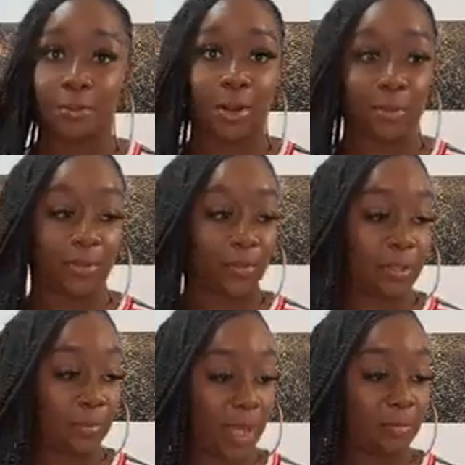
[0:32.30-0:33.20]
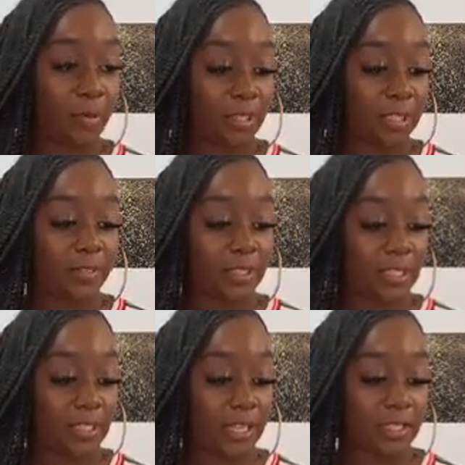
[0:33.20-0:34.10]
with prepping for the math portion of the
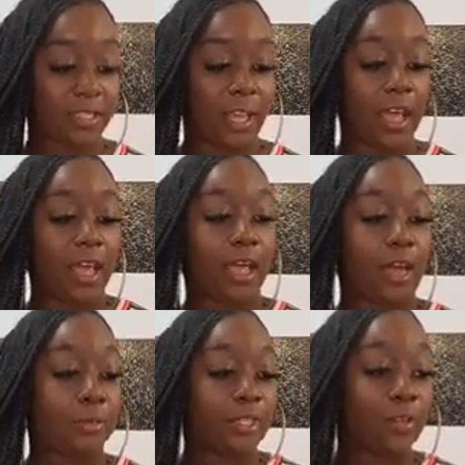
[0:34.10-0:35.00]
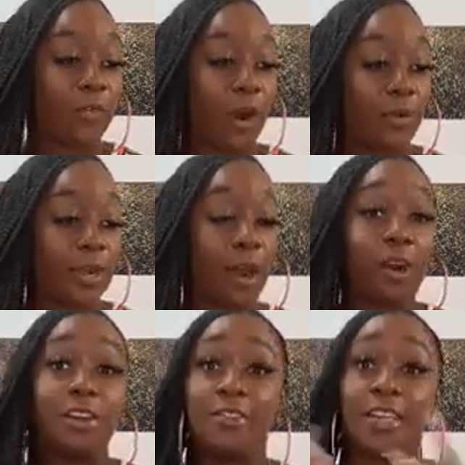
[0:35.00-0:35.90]
TEAS test. So far, we are
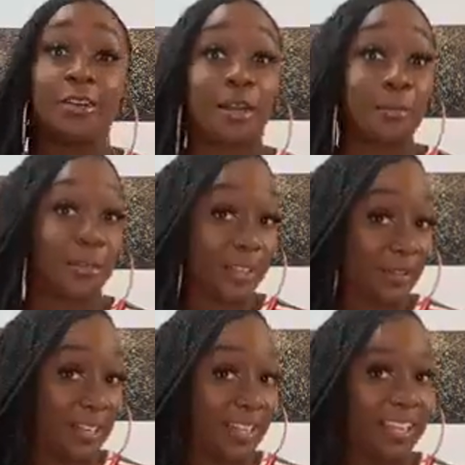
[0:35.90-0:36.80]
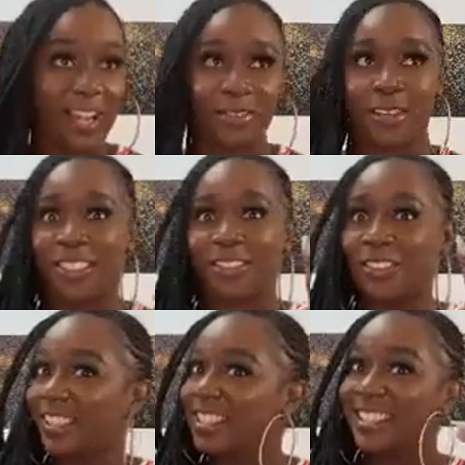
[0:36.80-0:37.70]
on video number 3. I was about to
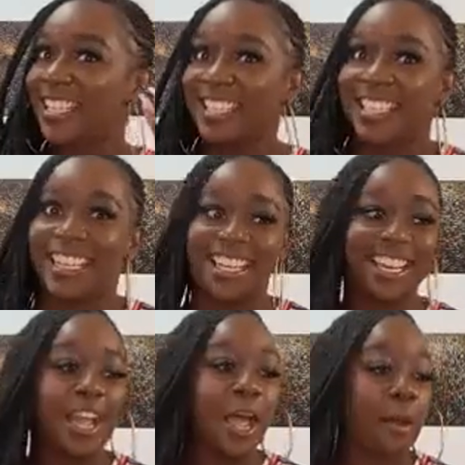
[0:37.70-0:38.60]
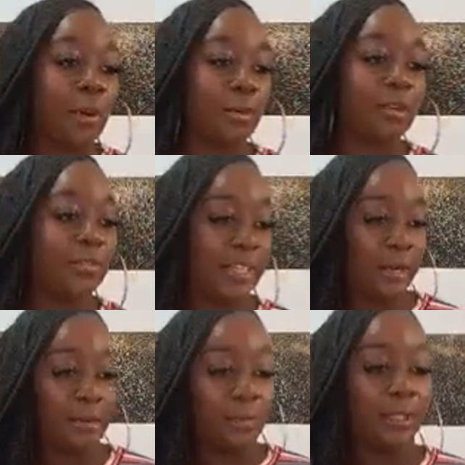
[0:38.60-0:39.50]
do 6 again, but we're on
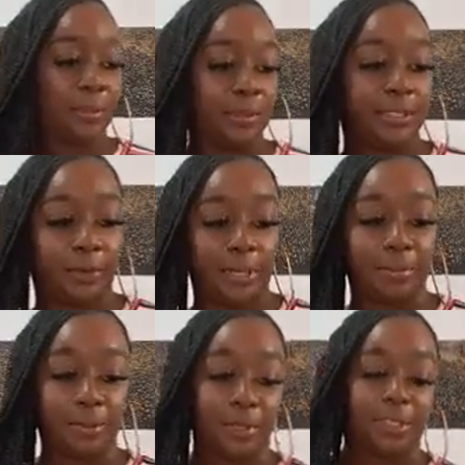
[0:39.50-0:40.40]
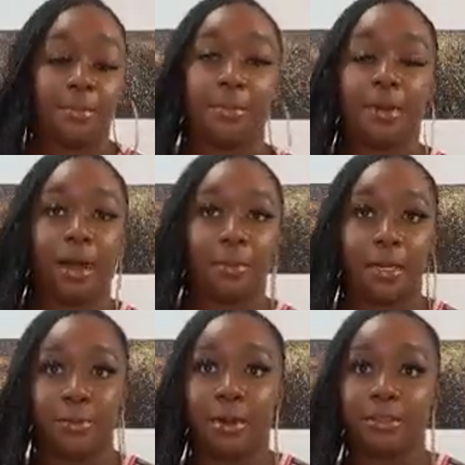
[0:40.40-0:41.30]
video number 3. So what I'm doing is I'm
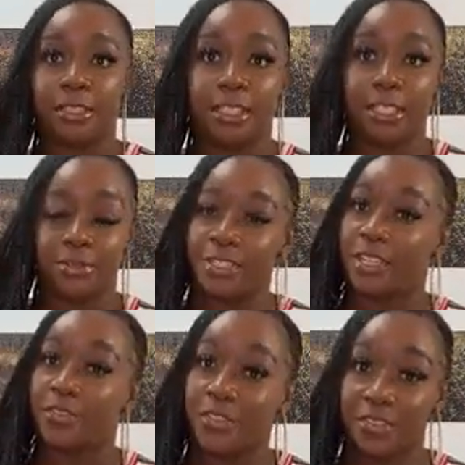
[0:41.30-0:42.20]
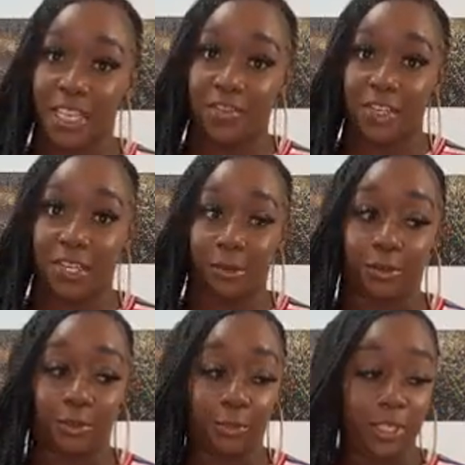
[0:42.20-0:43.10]
going to post a series of 15
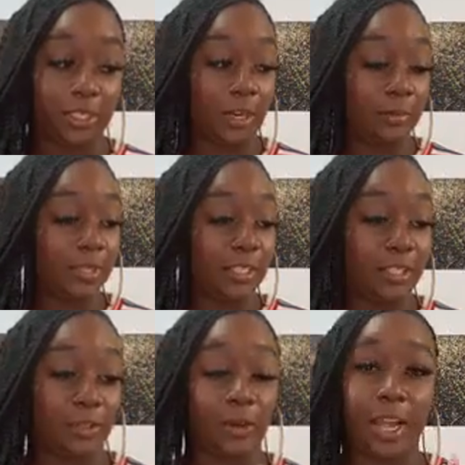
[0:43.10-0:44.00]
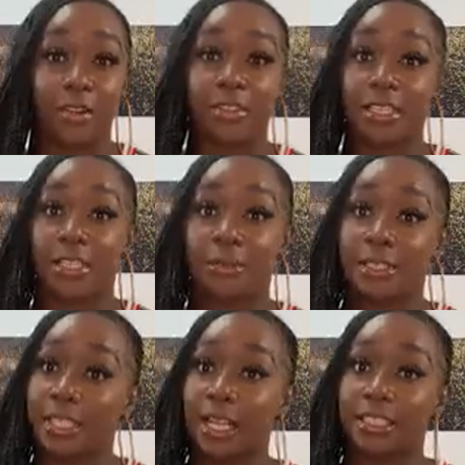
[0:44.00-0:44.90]
videos, which touches on every single
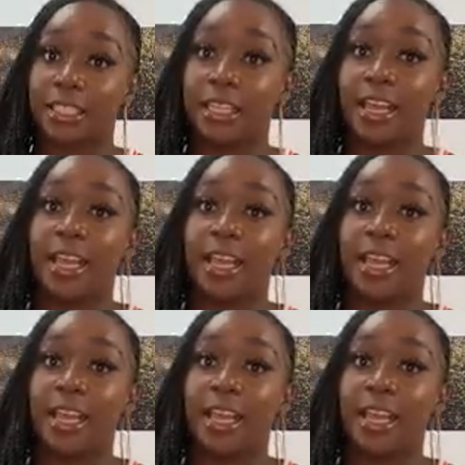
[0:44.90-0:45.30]
section